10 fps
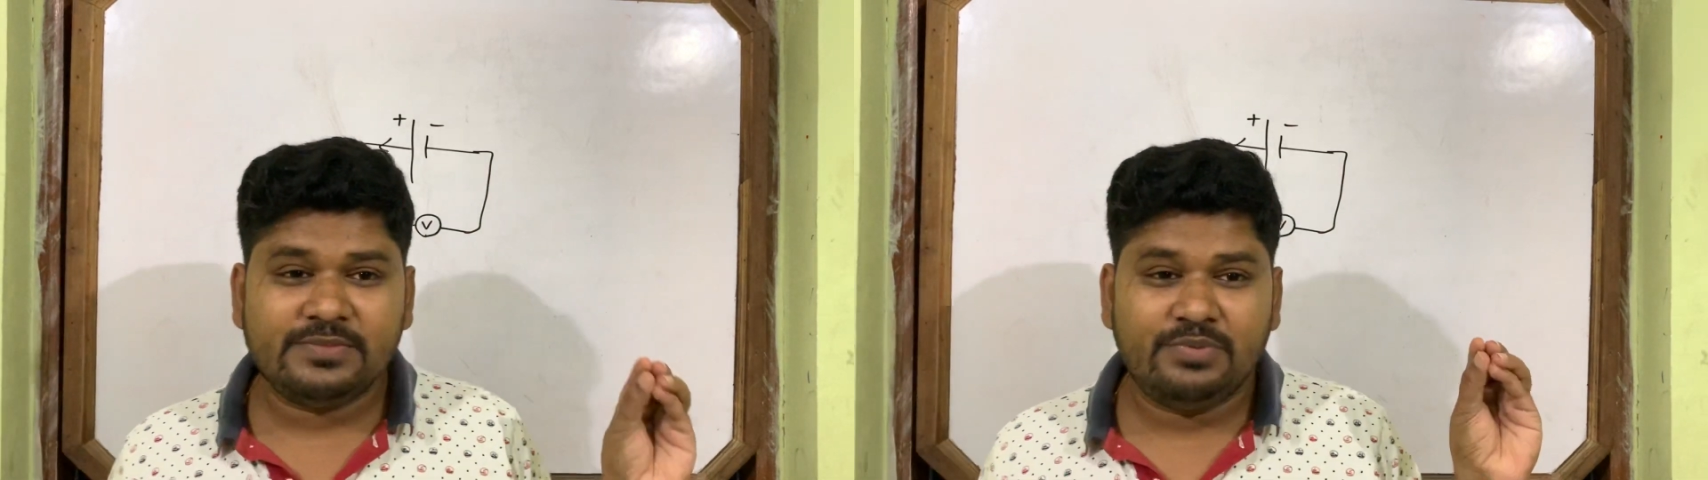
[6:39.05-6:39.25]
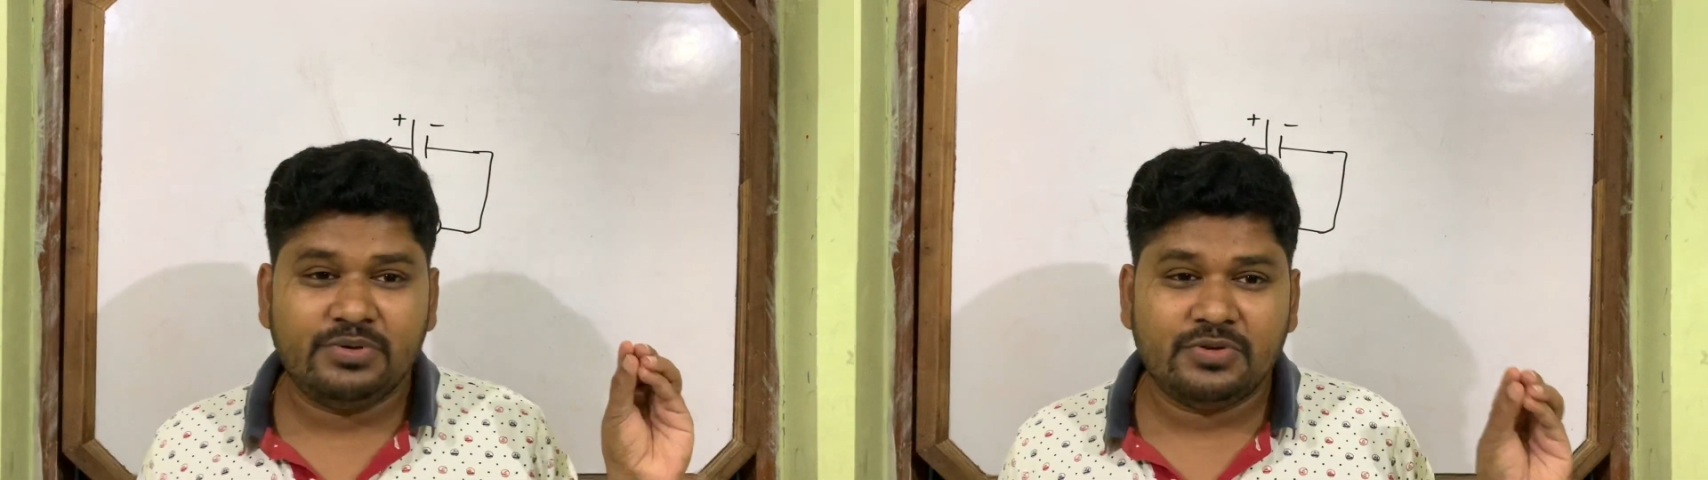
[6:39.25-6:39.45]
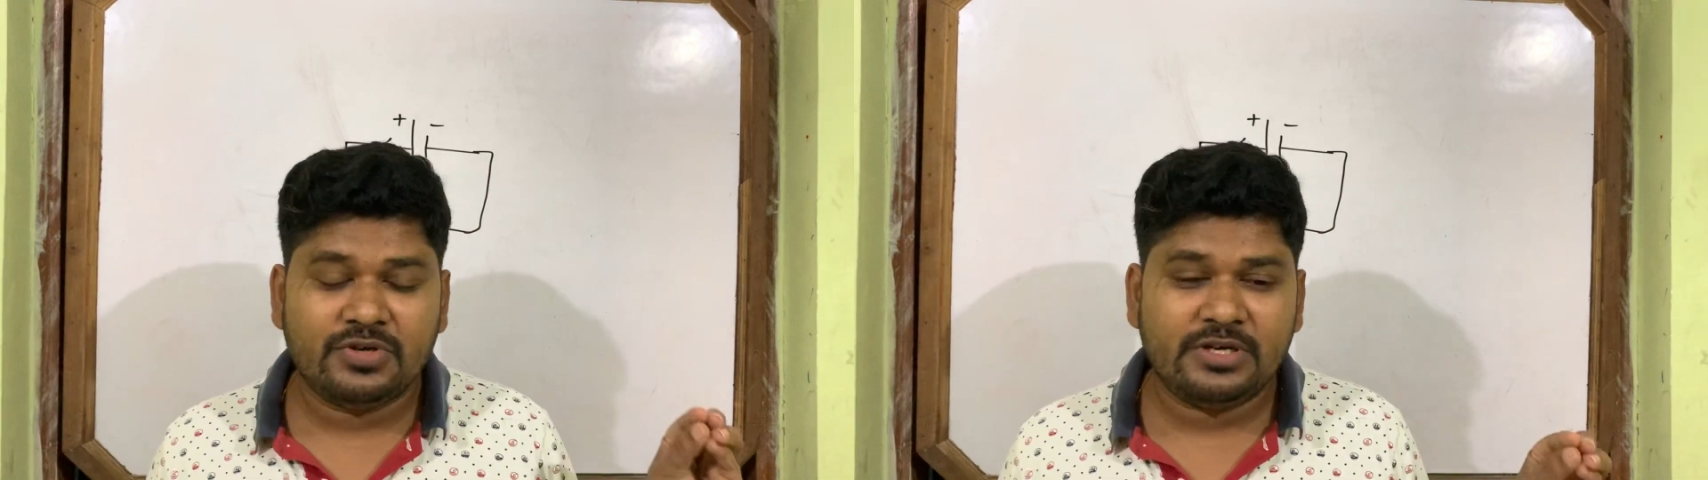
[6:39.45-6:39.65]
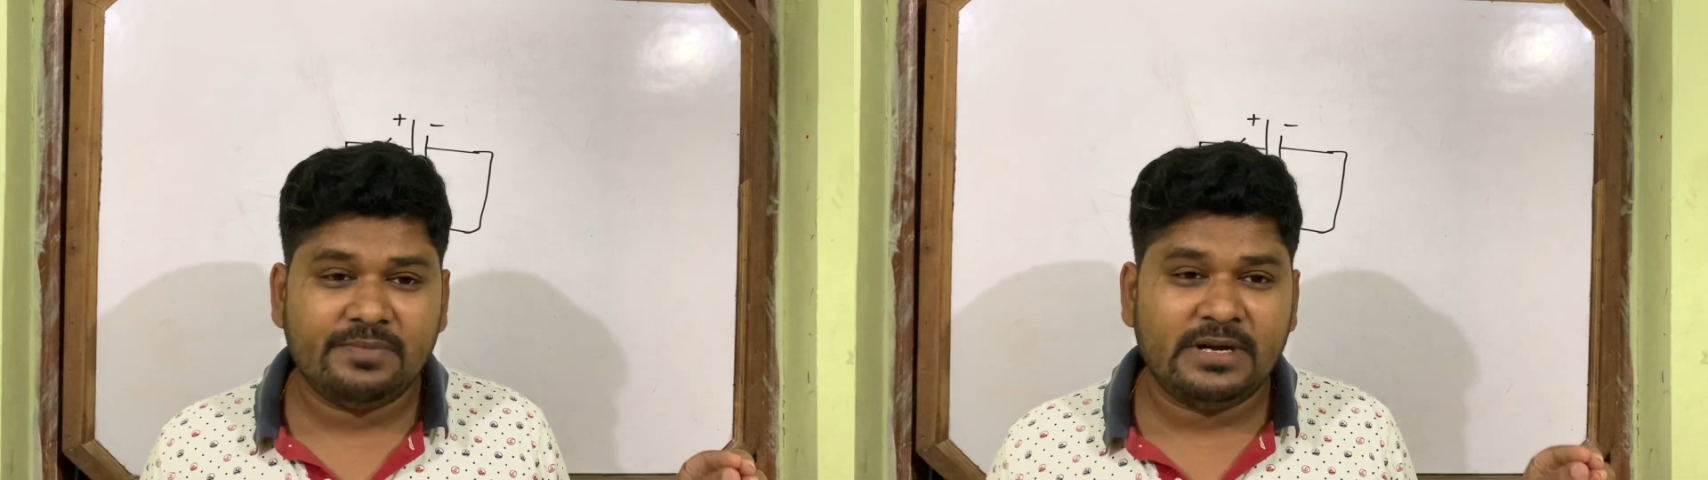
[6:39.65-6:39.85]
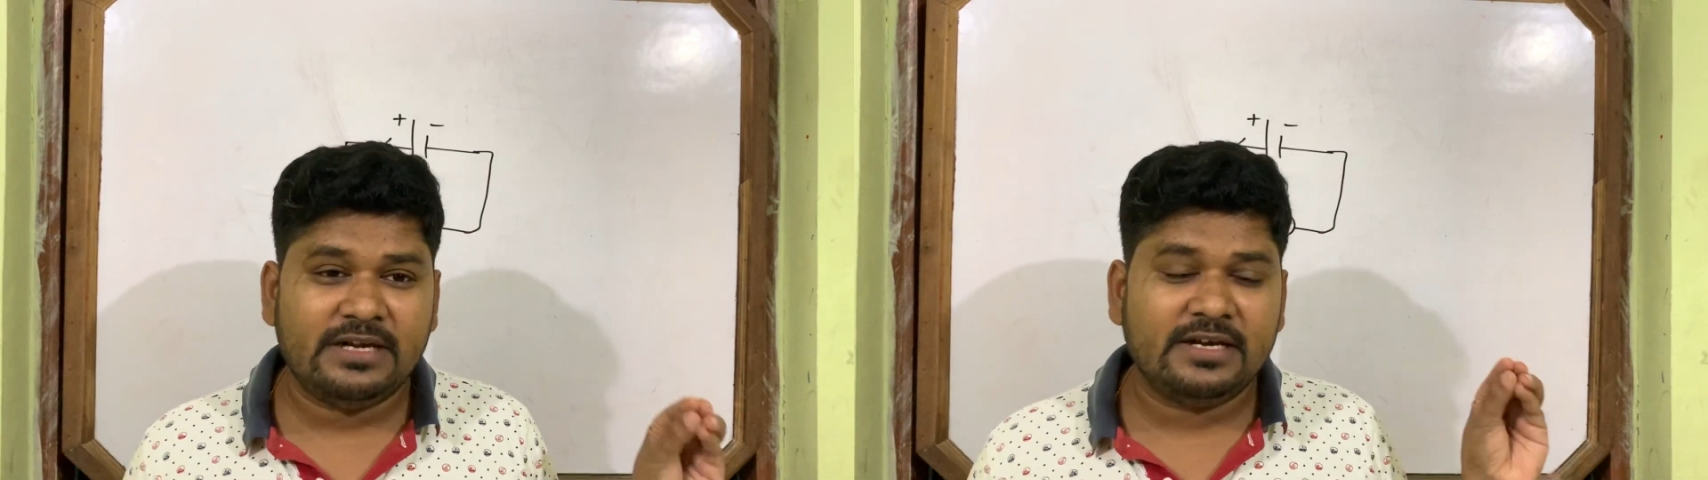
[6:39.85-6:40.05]

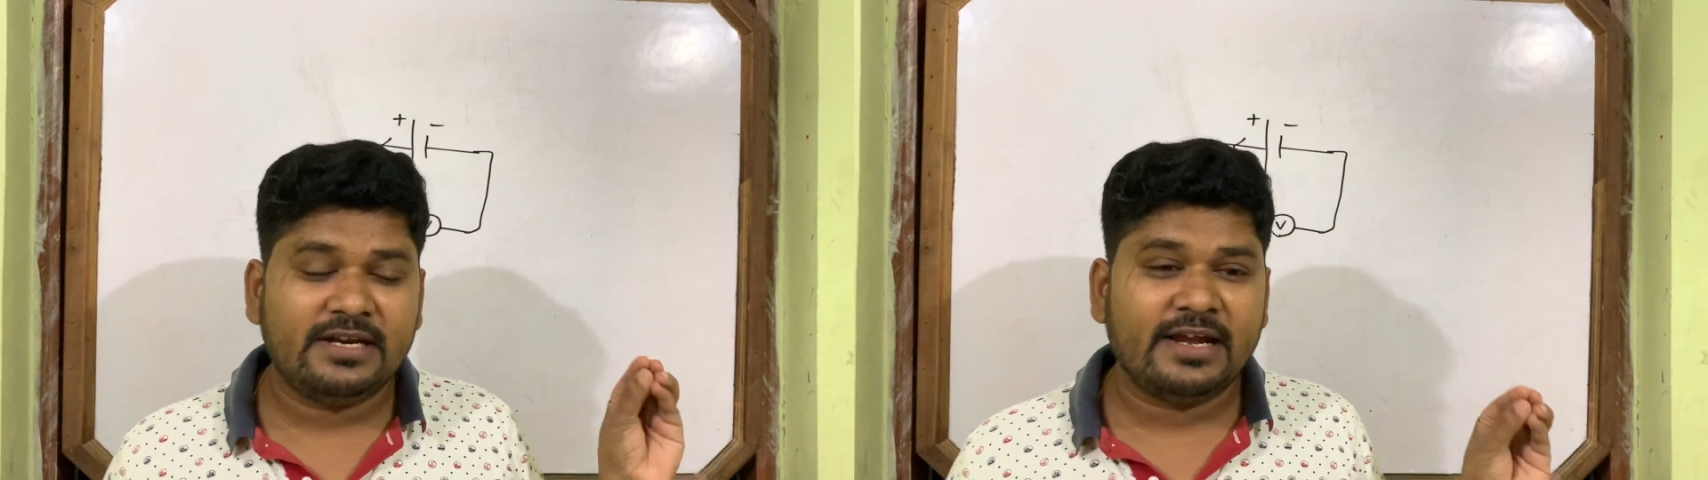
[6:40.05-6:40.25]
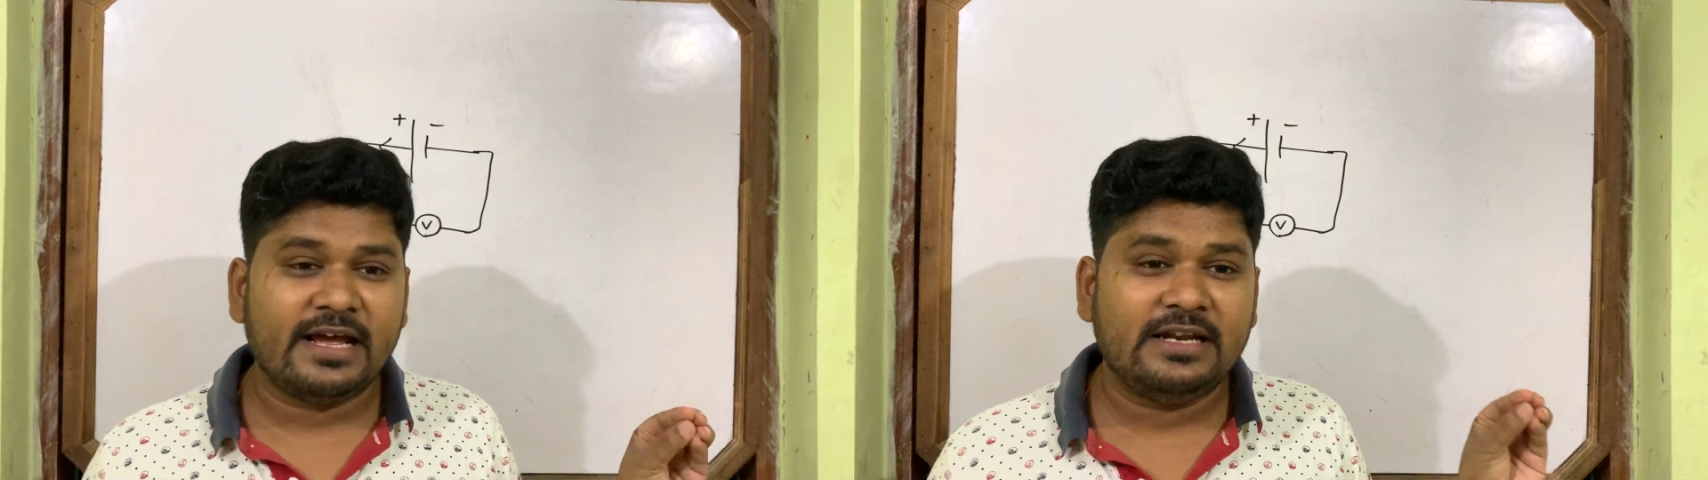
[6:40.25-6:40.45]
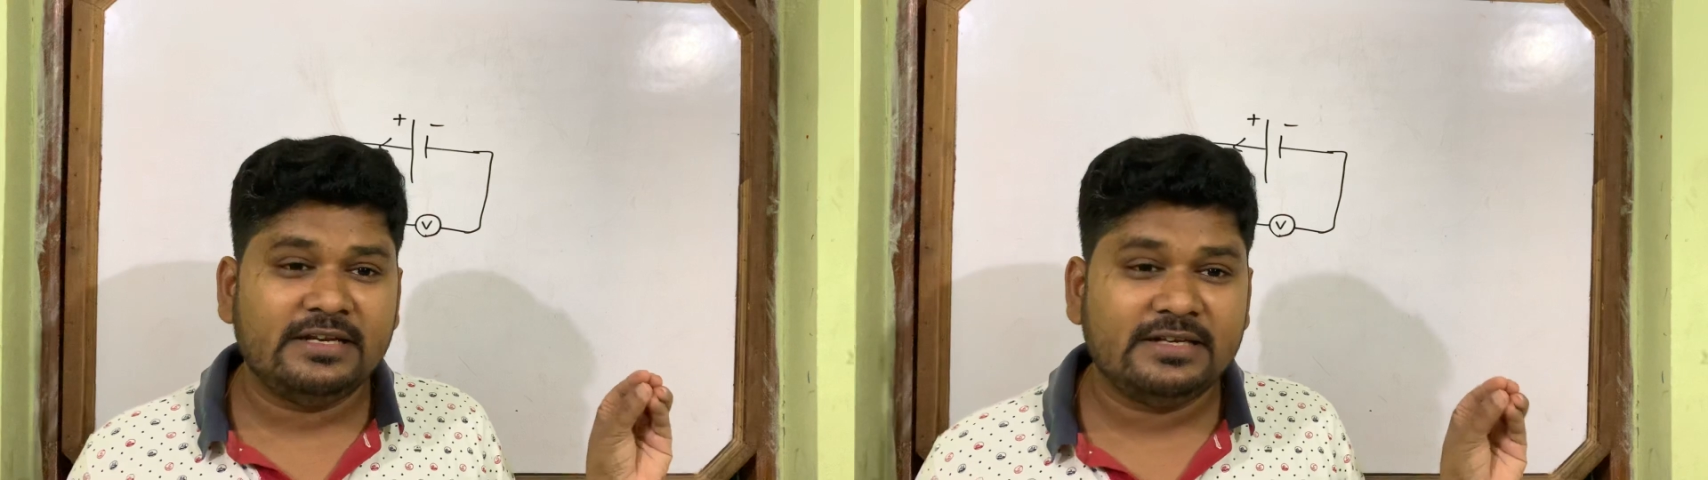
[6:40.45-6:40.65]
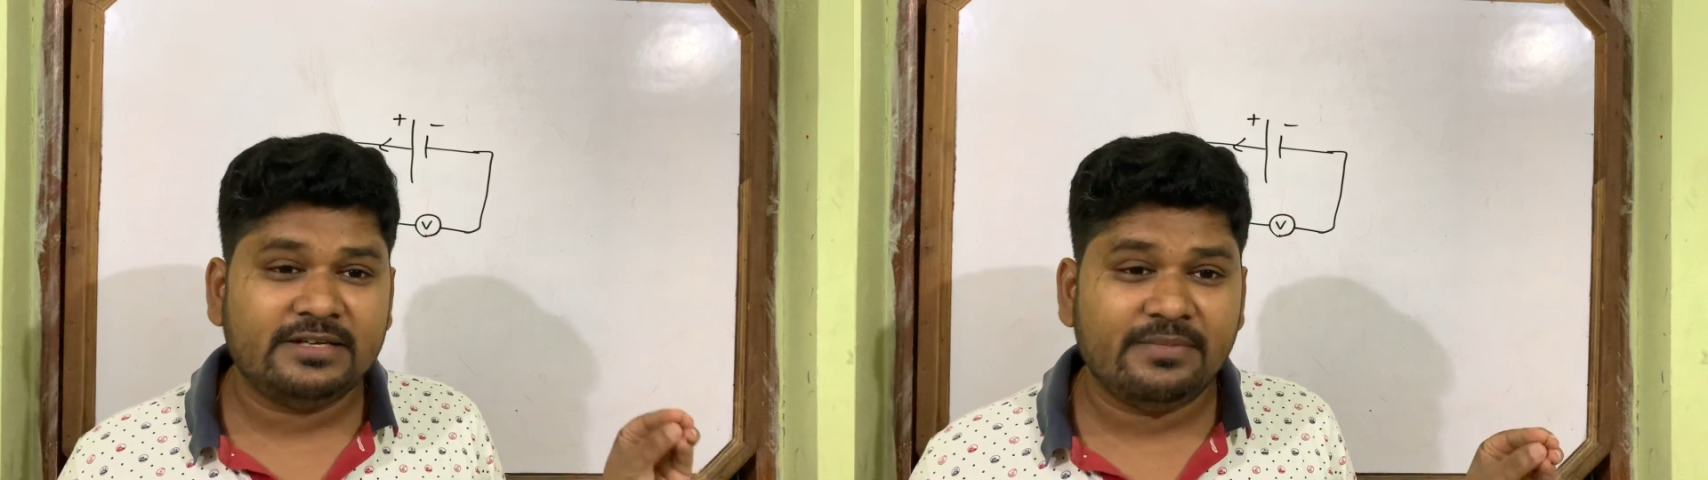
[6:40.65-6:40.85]
voltmeter cannot